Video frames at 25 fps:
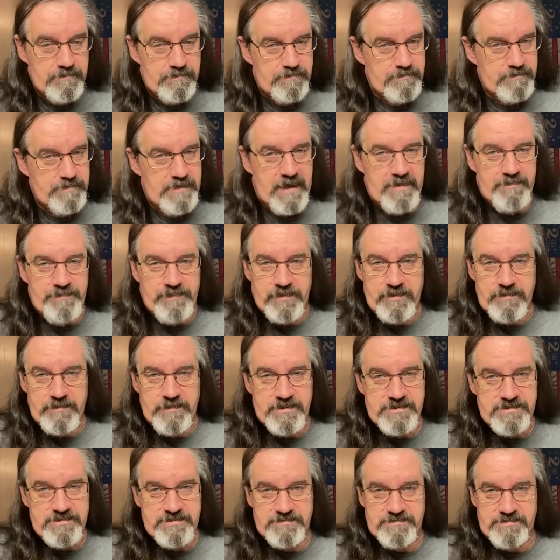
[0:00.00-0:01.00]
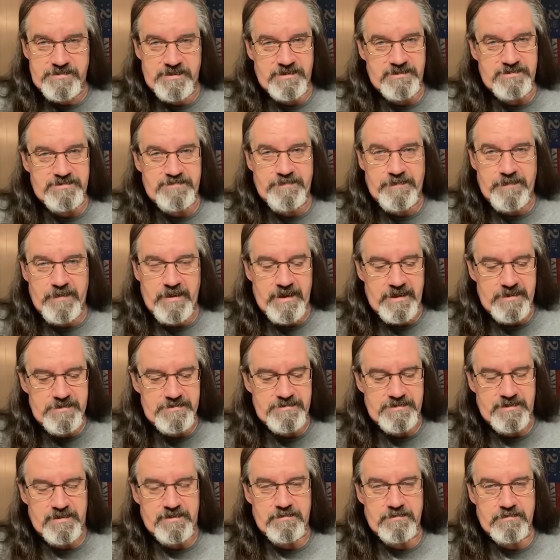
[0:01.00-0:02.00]
That pretty much
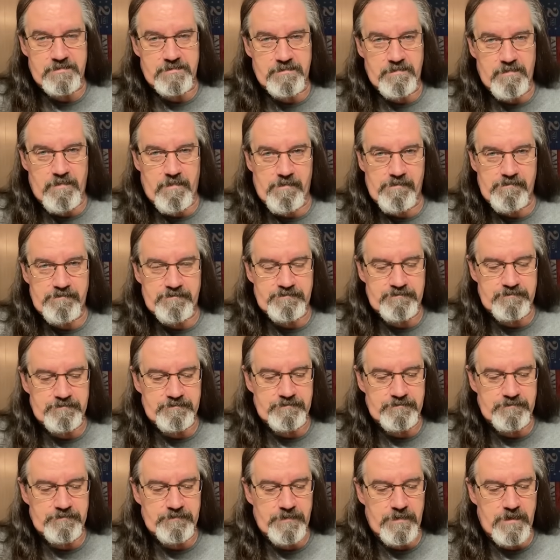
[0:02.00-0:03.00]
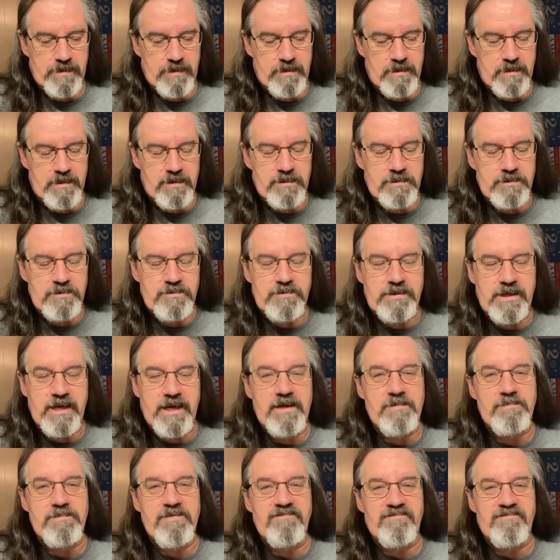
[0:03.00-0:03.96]
explains it. You can't be